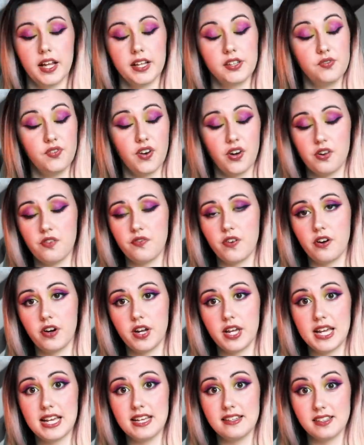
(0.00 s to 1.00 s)
It's very,
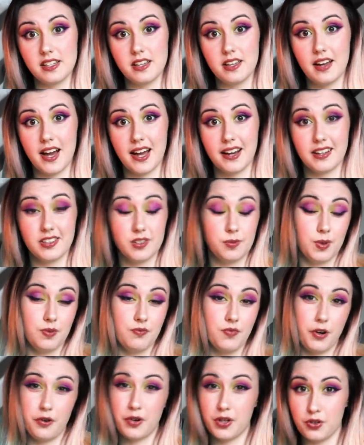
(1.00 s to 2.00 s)
very easy and has been
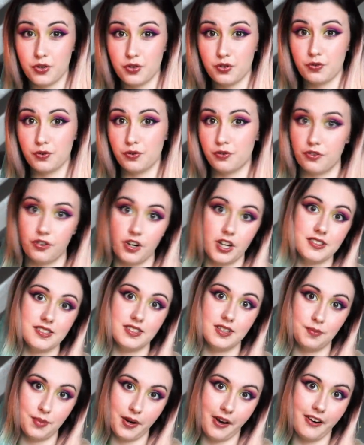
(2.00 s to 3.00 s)
very useful for us
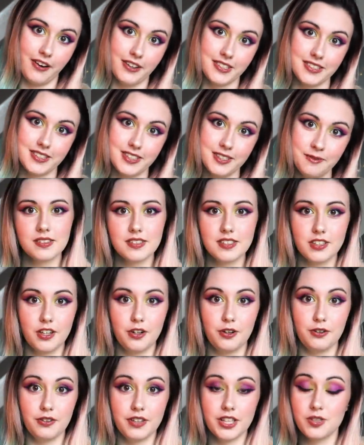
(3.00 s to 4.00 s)
in the past.
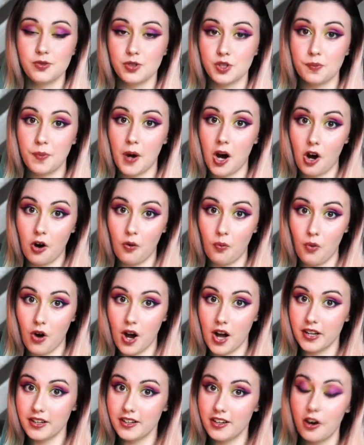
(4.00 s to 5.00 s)
So this was part
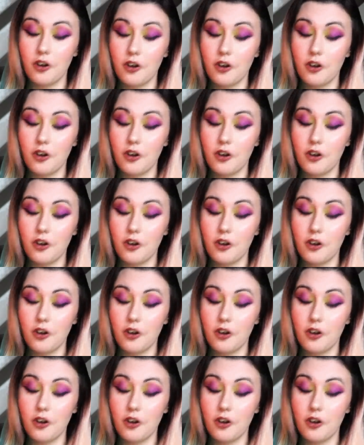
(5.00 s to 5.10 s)
one